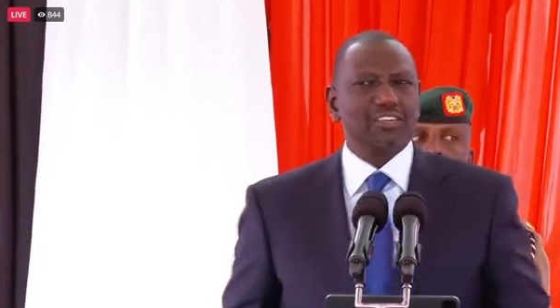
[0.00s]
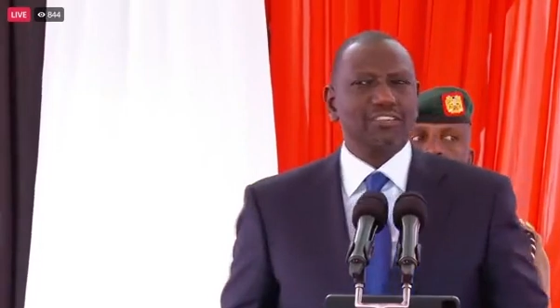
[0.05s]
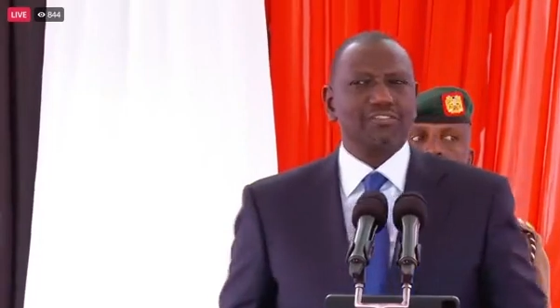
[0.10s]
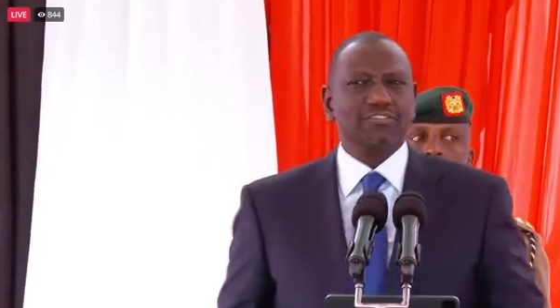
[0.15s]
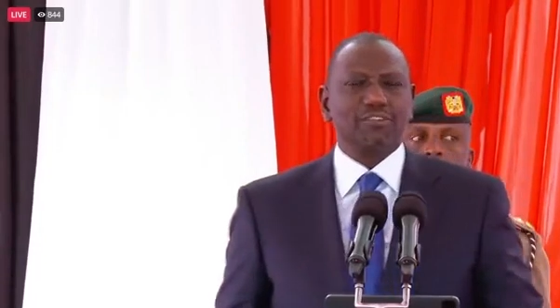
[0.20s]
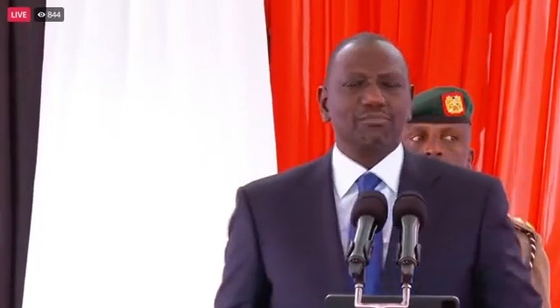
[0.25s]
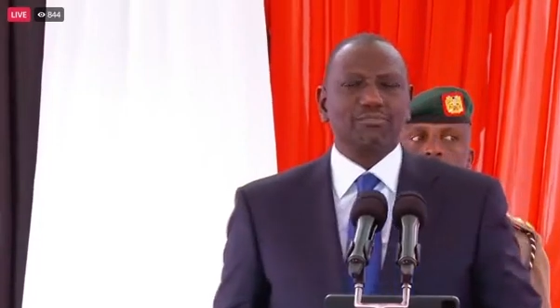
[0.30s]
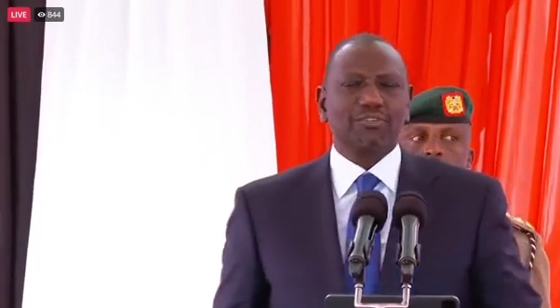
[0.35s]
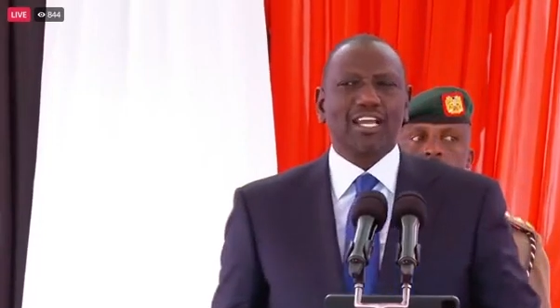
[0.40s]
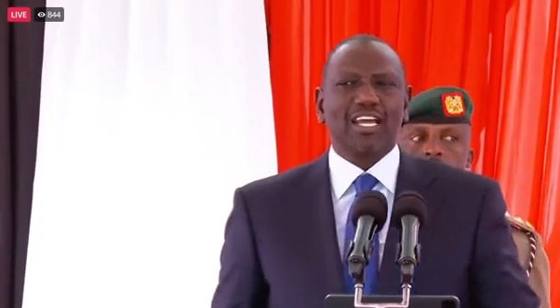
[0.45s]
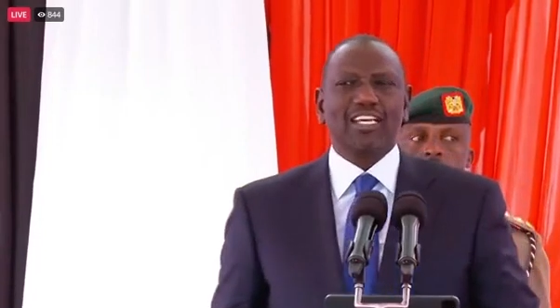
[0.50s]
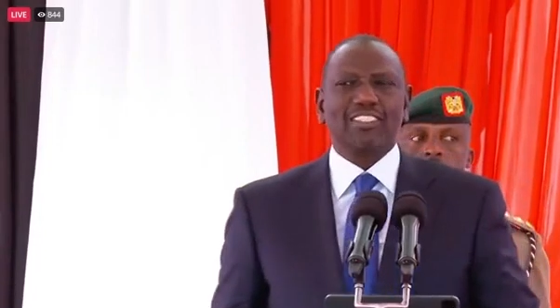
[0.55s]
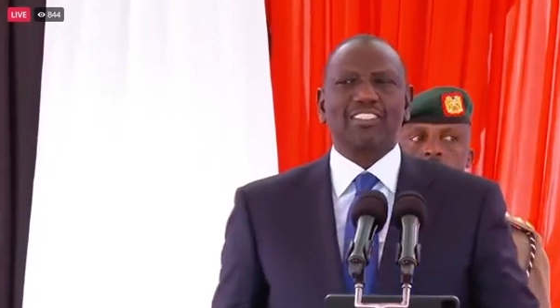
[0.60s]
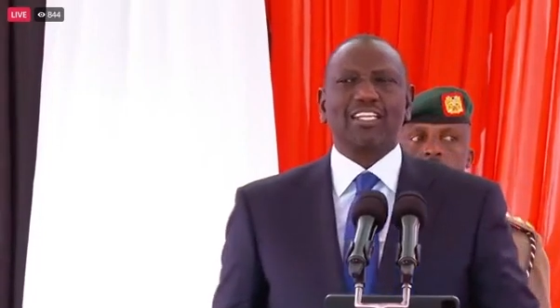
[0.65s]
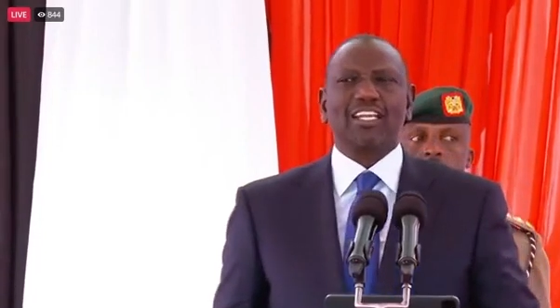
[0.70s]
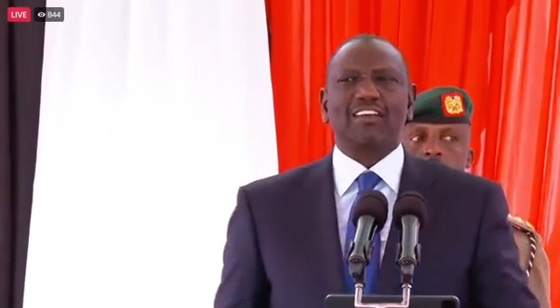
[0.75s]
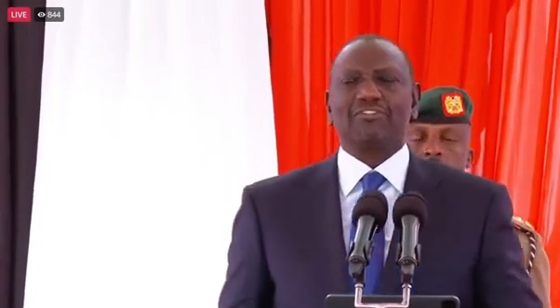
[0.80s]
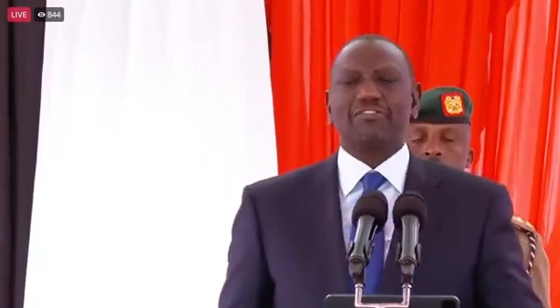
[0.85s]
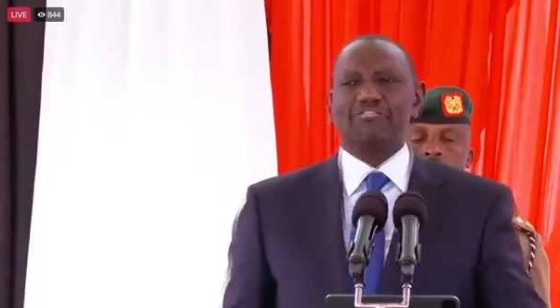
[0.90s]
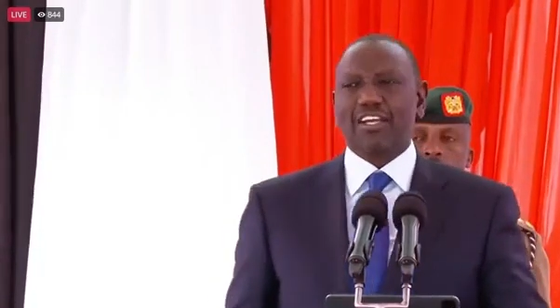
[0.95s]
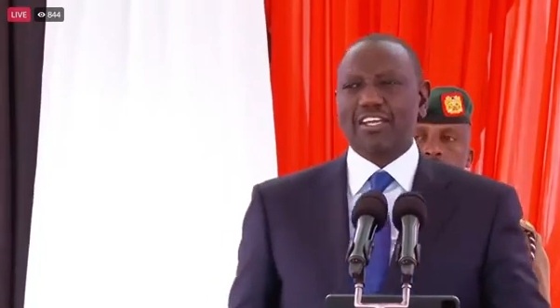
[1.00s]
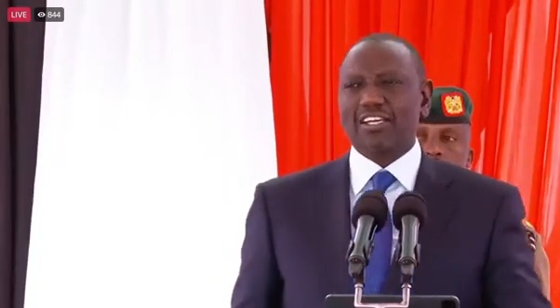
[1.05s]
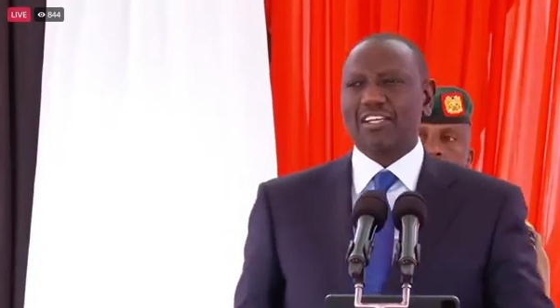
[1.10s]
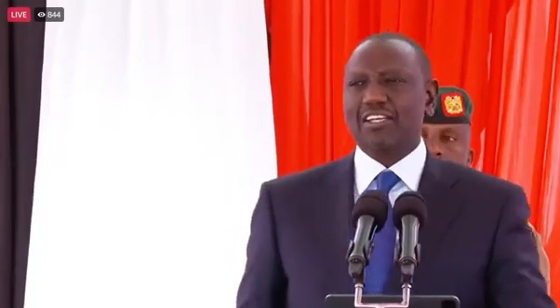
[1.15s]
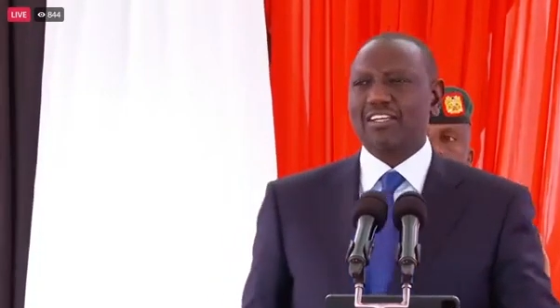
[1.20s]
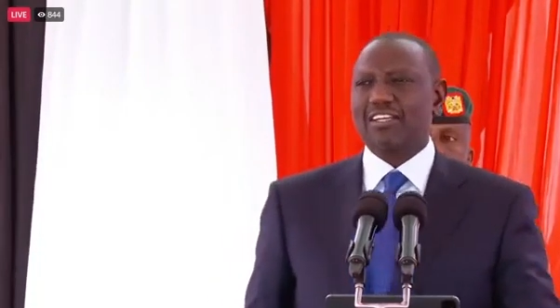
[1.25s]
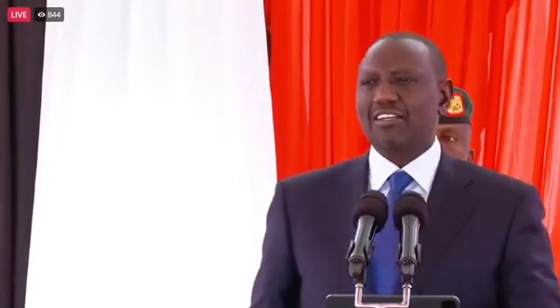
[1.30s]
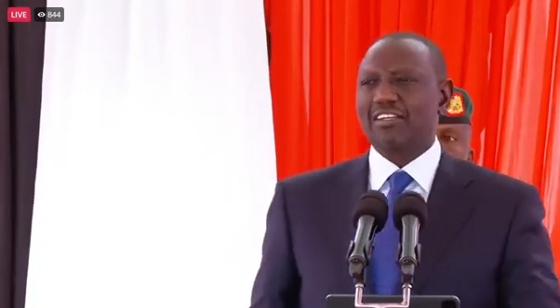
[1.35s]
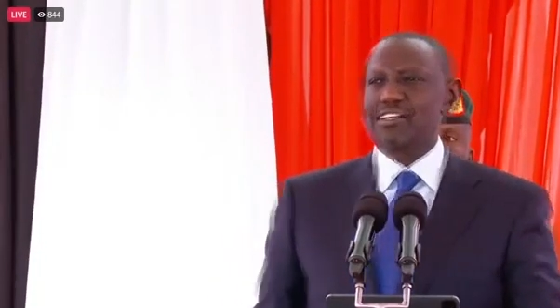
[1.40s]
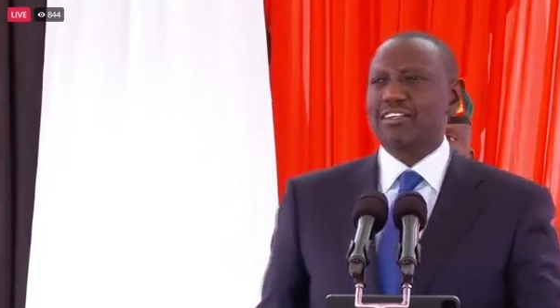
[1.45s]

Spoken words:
from the Hustler Fund,